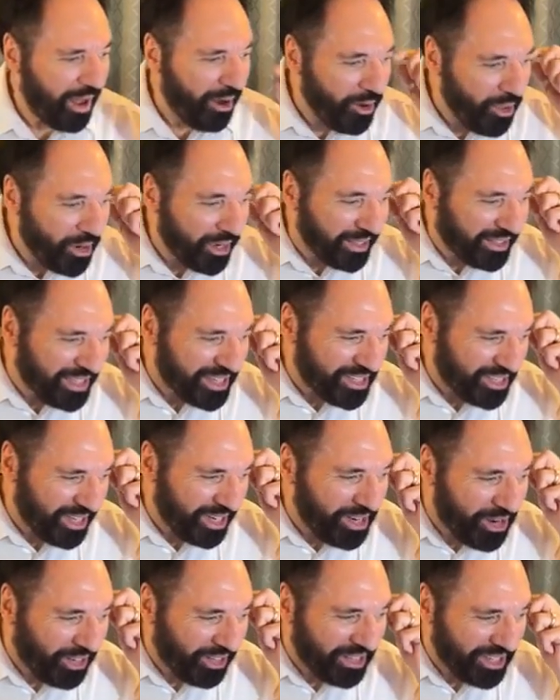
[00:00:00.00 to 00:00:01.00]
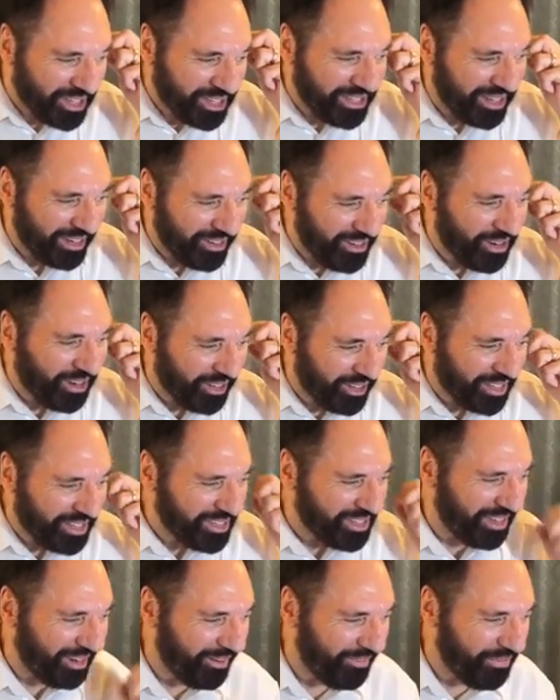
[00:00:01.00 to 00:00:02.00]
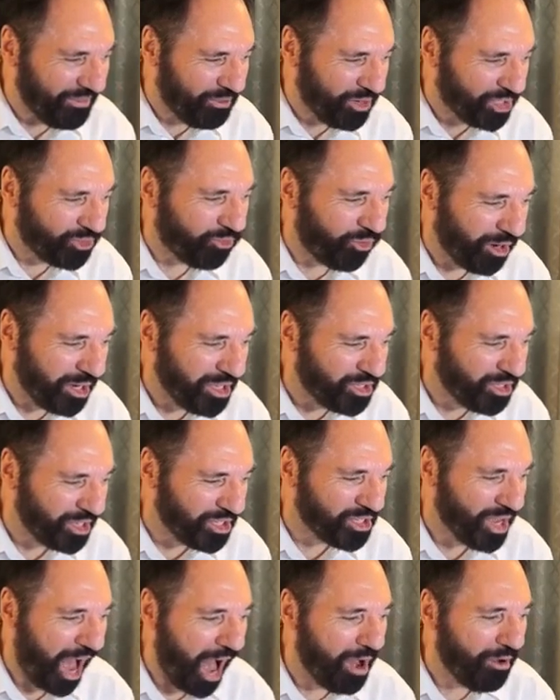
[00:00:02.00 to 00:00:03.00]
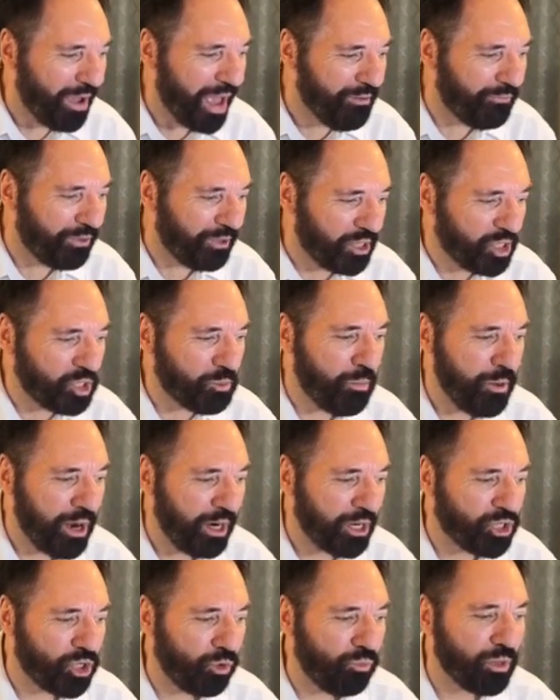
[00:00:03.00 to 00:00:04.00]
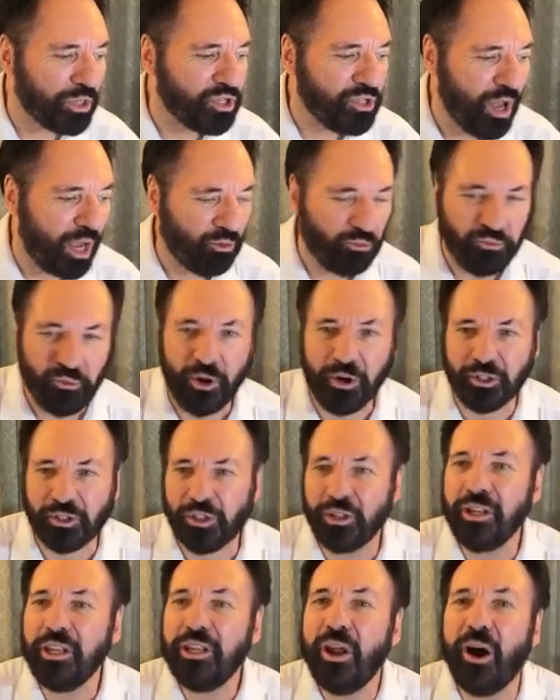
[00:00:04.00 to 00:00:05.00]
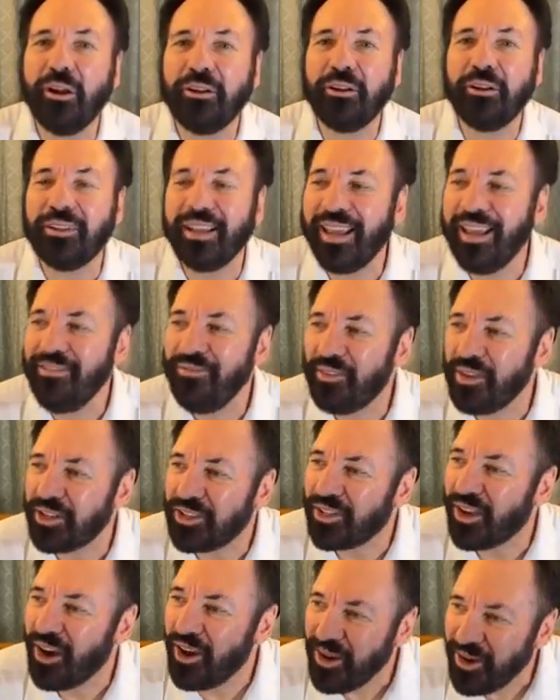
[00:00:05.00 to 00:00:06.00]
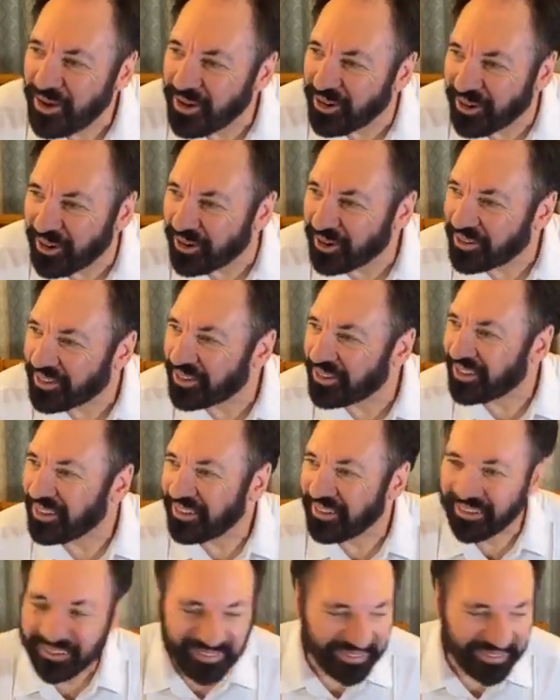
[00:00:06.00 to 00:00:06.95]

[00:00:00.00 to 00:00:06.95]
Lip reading: Now look at this here. Verse 46, however, the spiritual was not first, not in this earth.